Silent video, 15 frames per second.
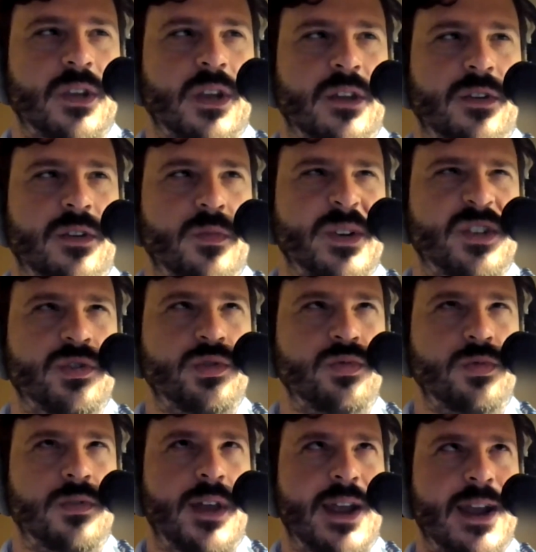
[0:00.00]
And there will be 2
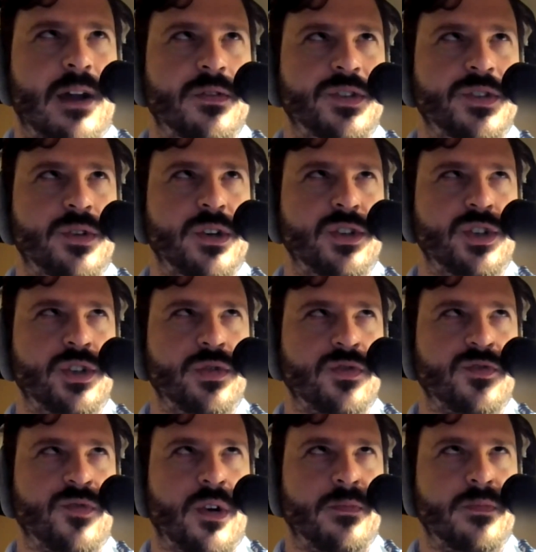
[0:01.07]
layouts you can choose
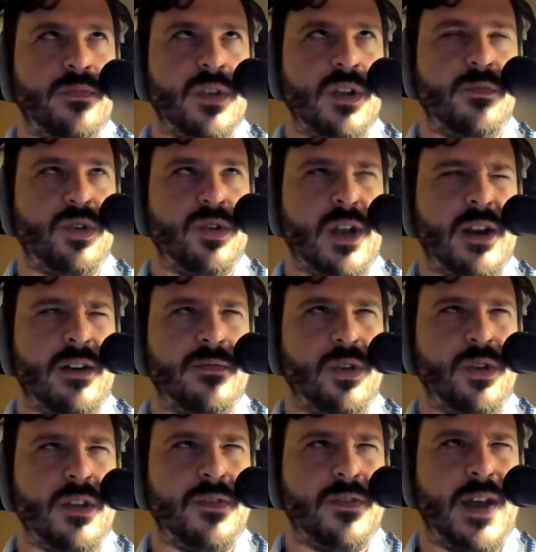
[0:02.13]
from, and we'll kind of
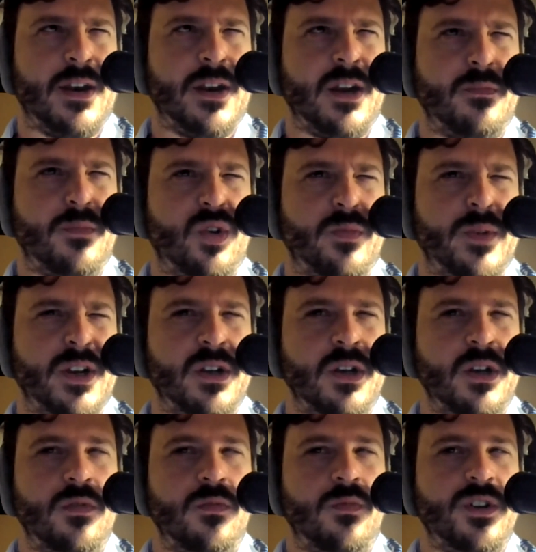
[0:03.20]
look at that in a moment.
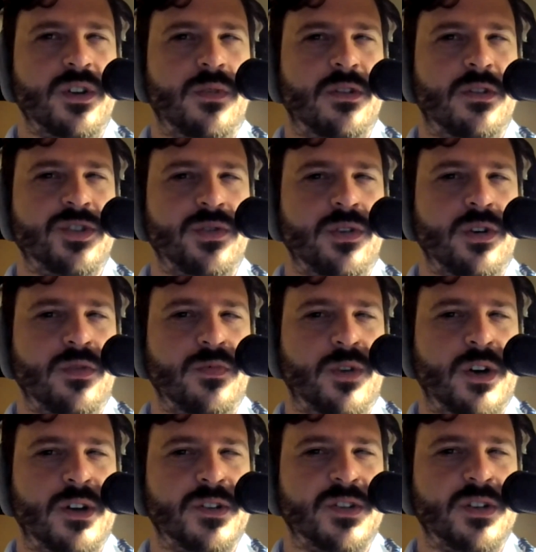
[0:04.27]
What you also heard
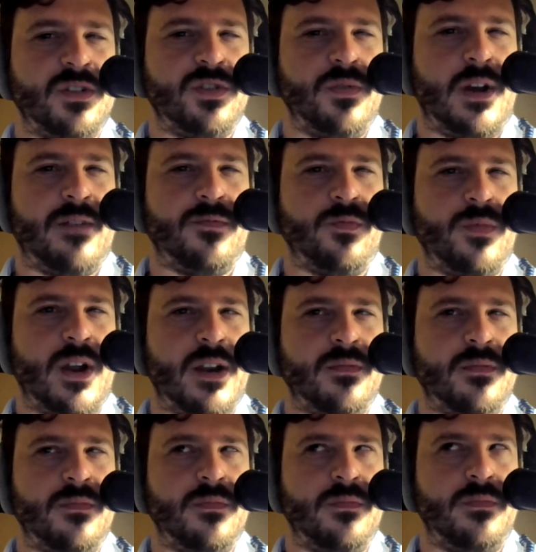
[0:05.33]
was to have
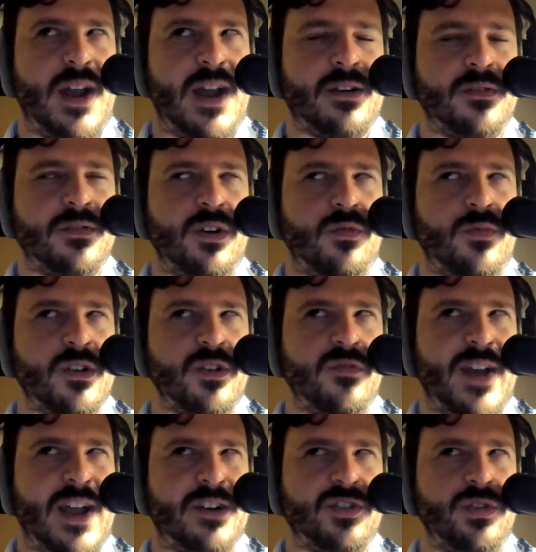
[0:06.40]
read back, what you've
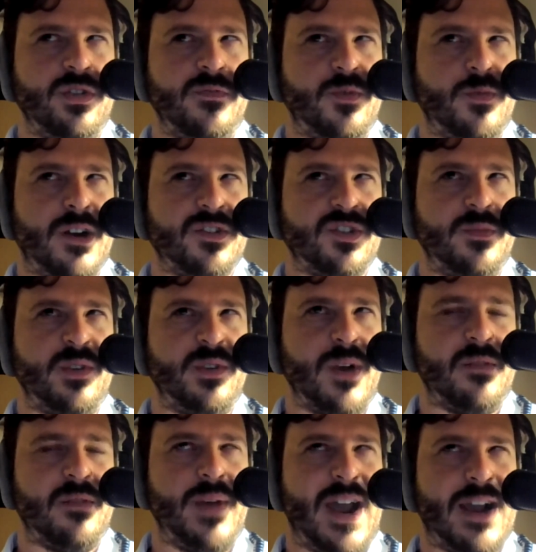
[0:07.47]
entered. If you want it to be
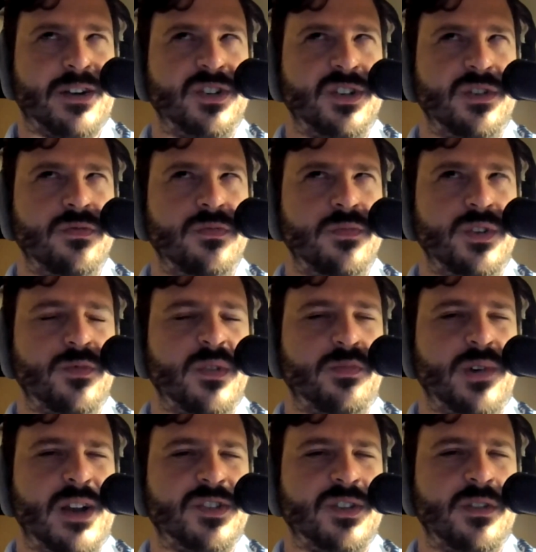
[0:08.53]
read back to you, you would
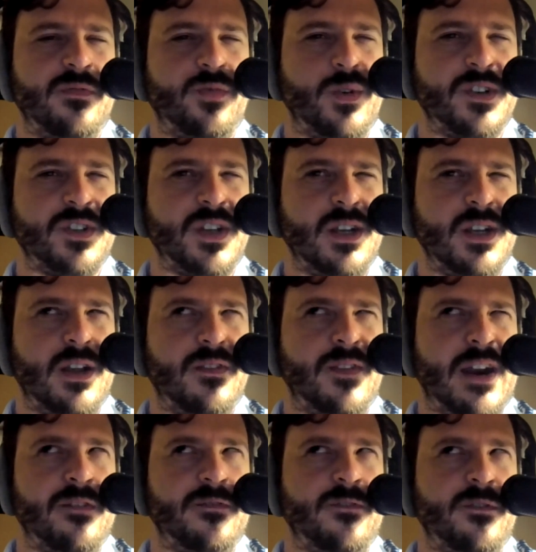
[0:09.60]
press the voice key and
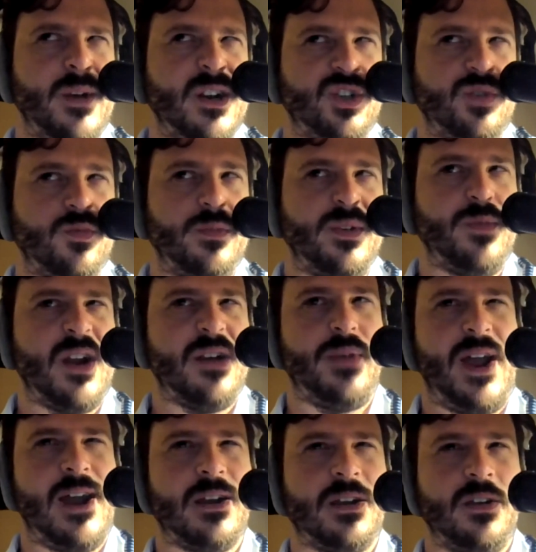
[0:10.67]
that information will be read
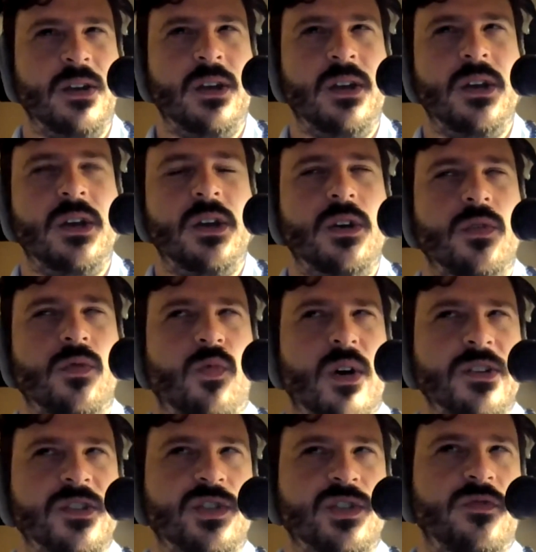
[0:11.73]
back.
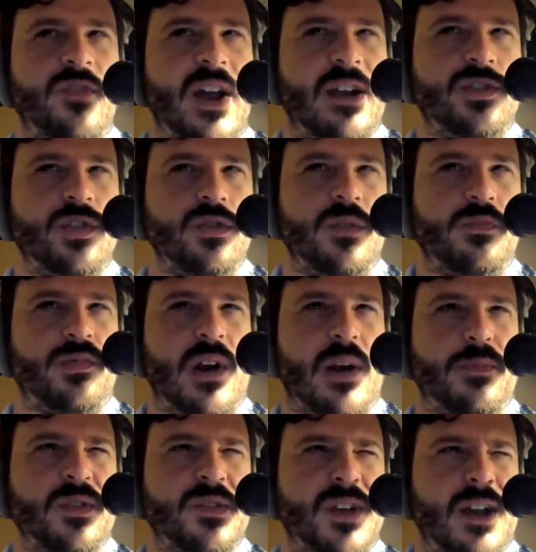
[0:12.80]
Once you've entered the
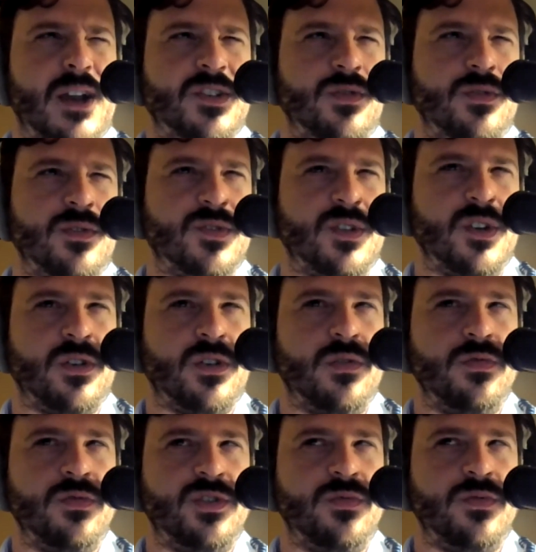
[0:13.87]
proper text, you use the
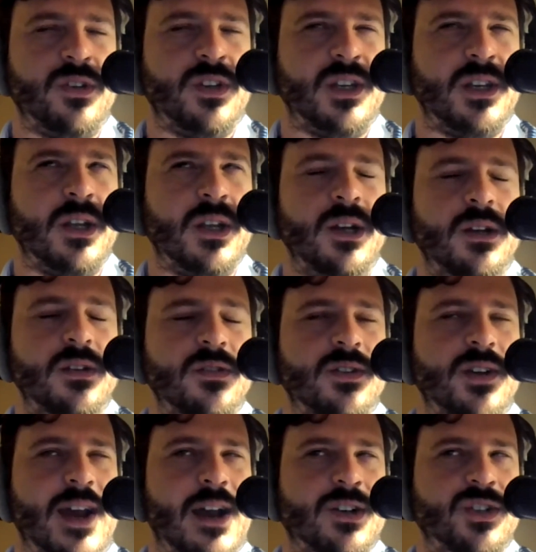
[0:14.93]
go to key
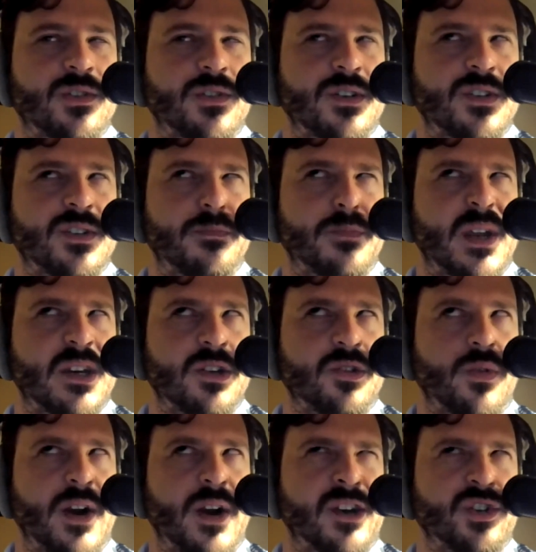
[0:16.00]
to actually submit
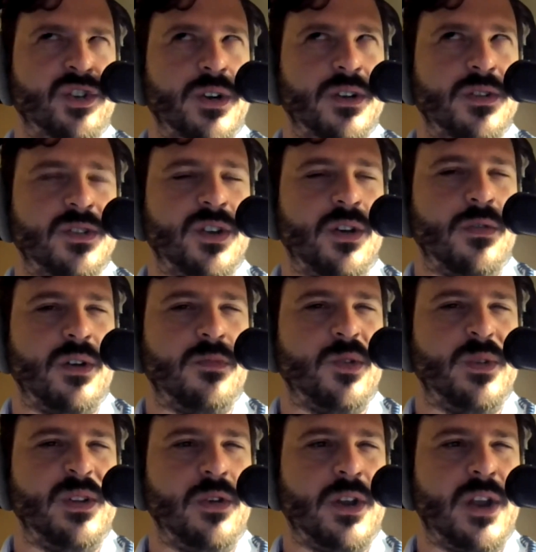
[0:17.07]
your entry. And we'll
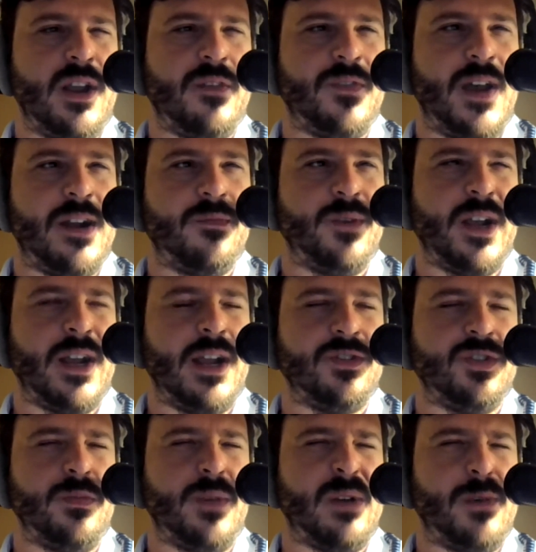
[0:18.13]
be looking at that when I
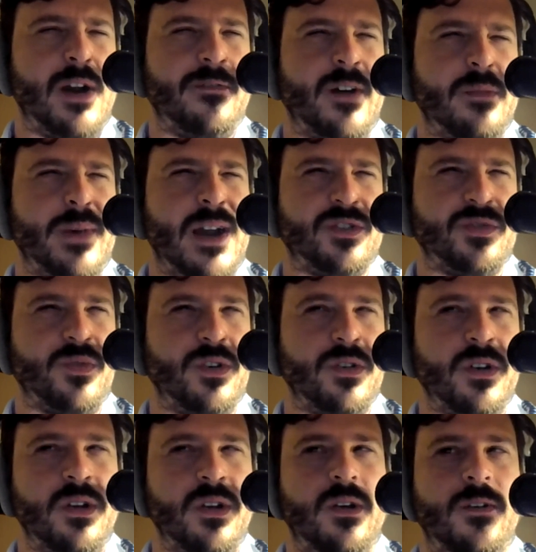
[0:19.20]
enter my Wi-Fi password.
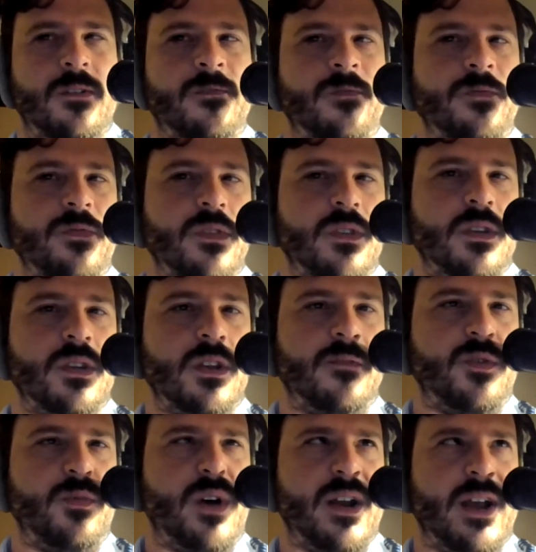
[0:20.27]
If
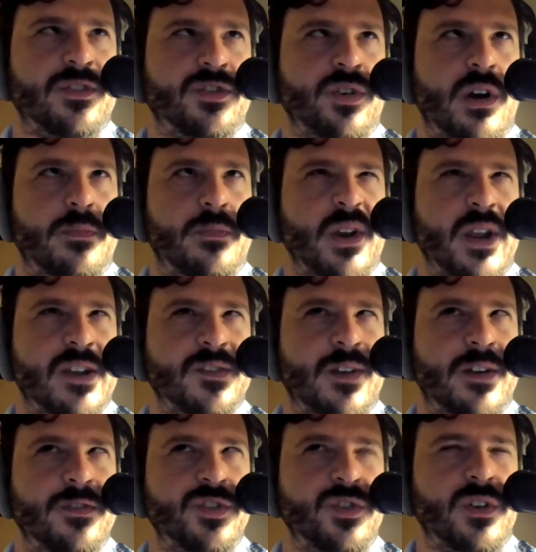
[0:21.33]
you want to enter uppercase
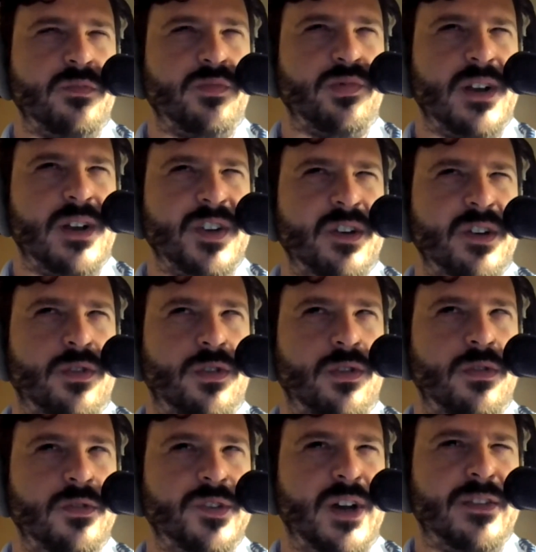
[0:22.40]
letters, you can press and
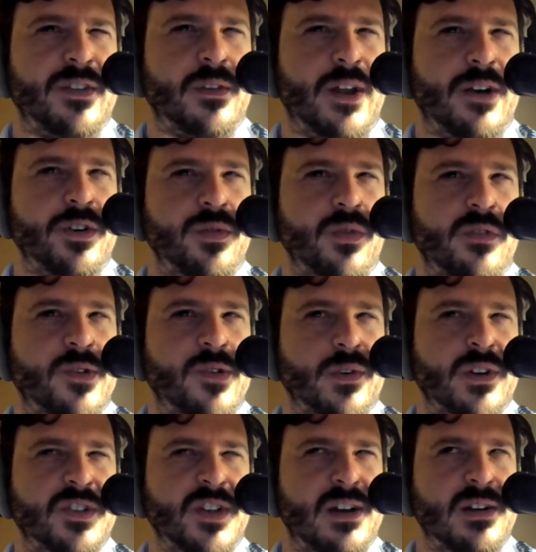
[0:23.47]
hold on the letter you are
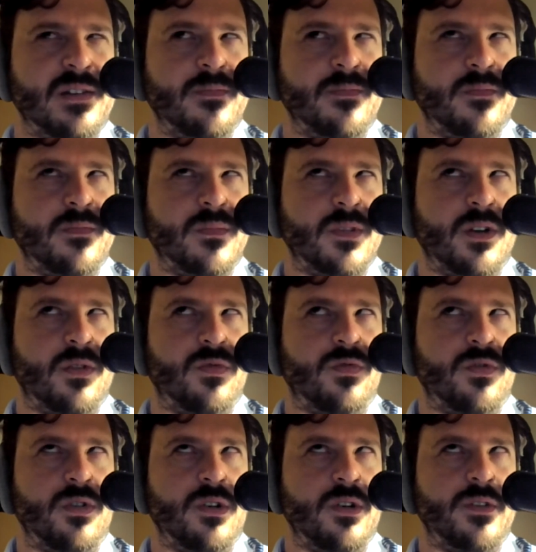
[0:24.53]
focused on,
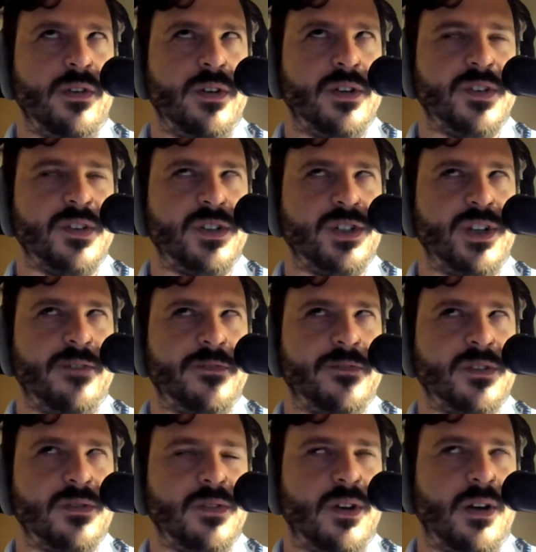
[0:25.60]
or there is a shift
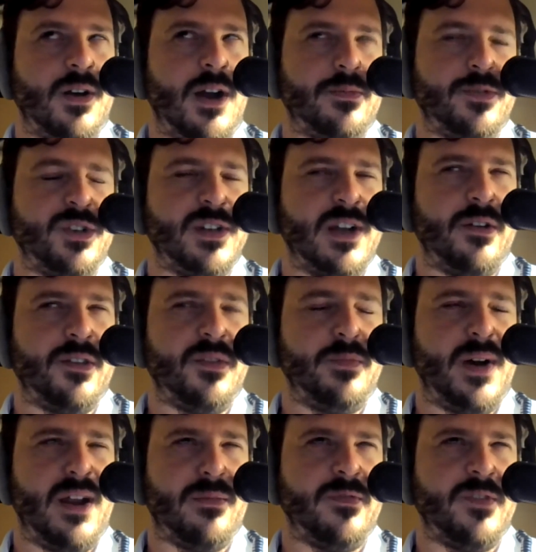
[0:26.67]
option down at the
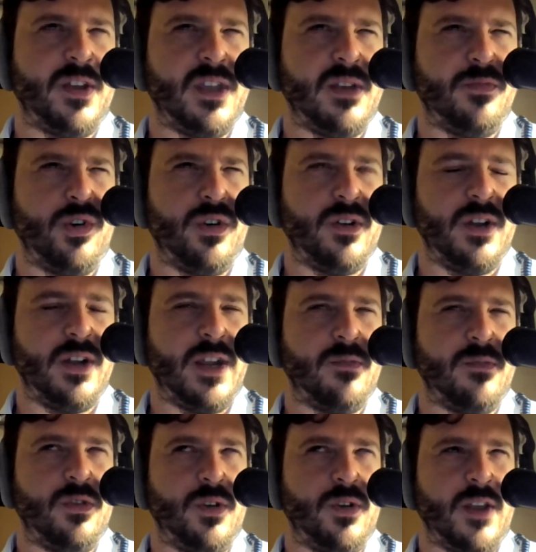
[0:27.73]
bottom of the keyboard. Again,
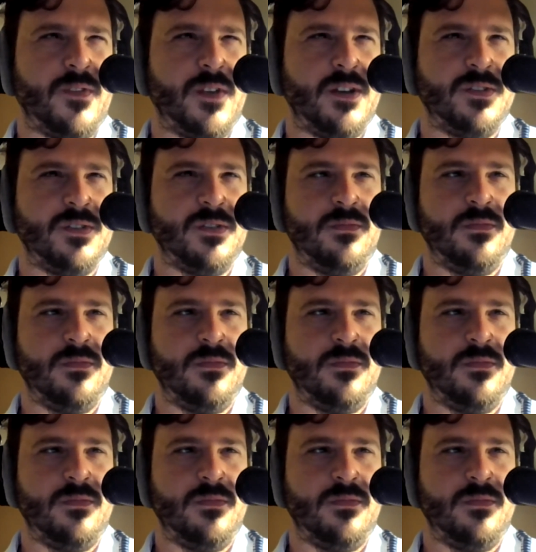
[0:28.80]
we'll look at this.